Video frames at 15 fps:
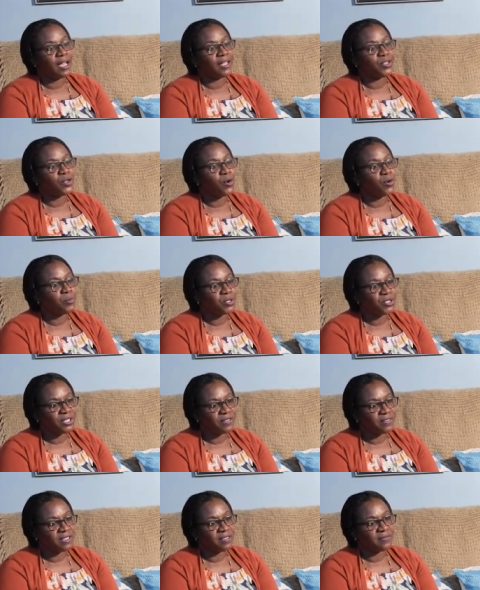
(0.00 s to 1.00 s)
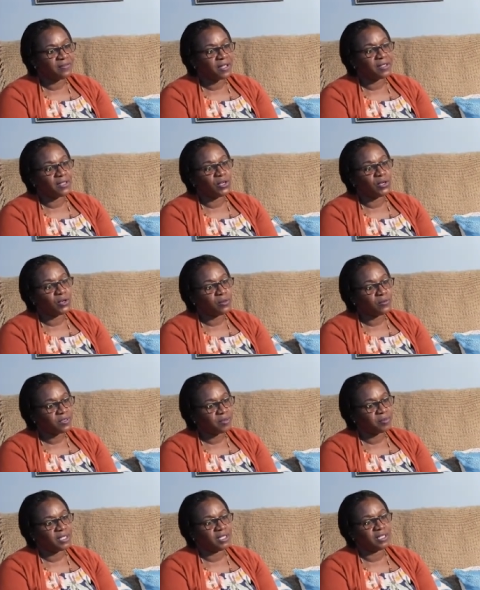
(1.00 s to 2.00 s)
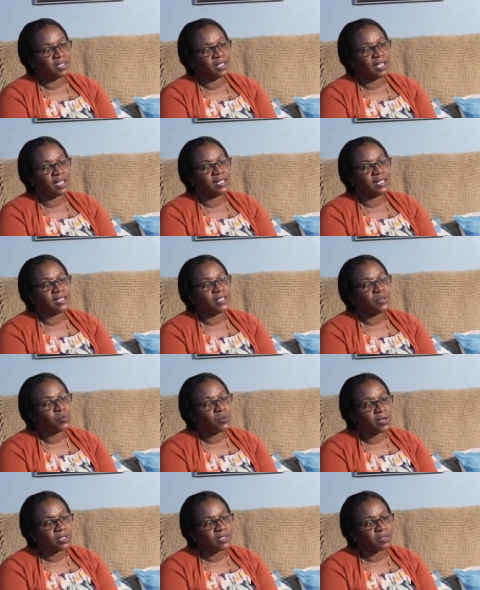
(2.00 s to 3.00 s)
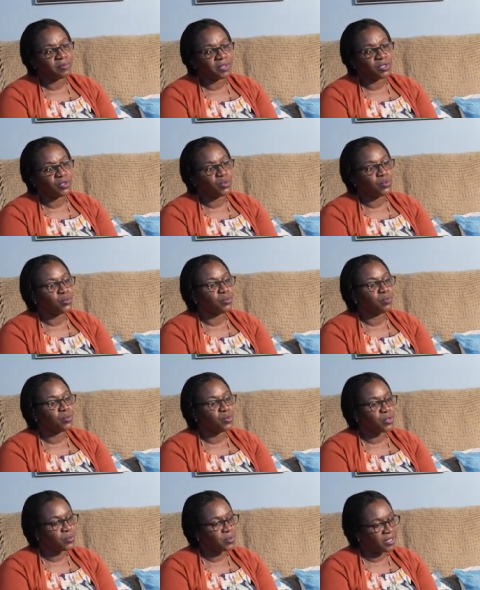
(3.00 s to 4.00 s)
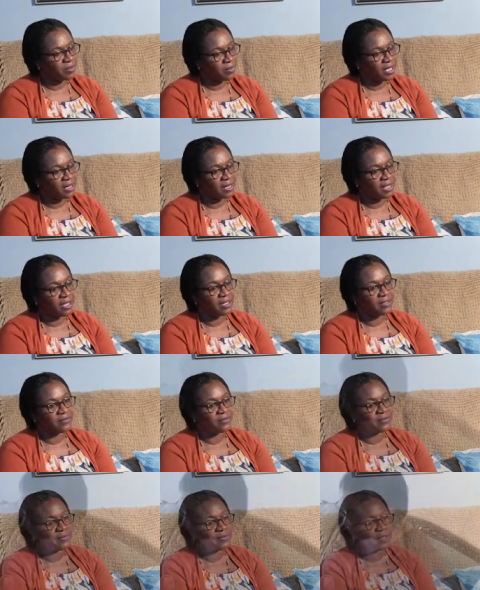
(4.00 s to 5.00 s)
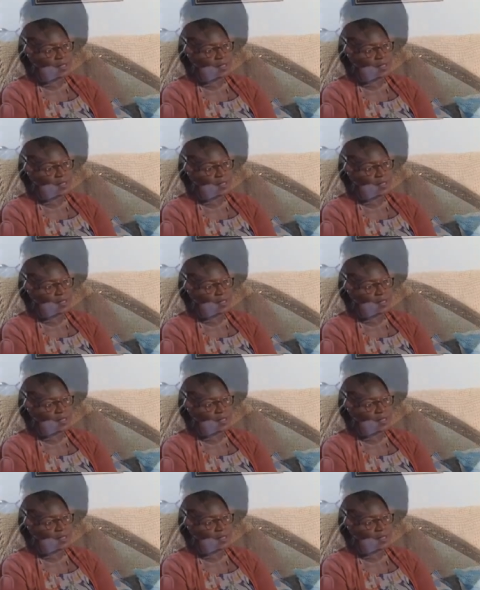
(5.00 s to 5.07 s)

and how much Heavenly Father loves me and that He wants me to do more with my life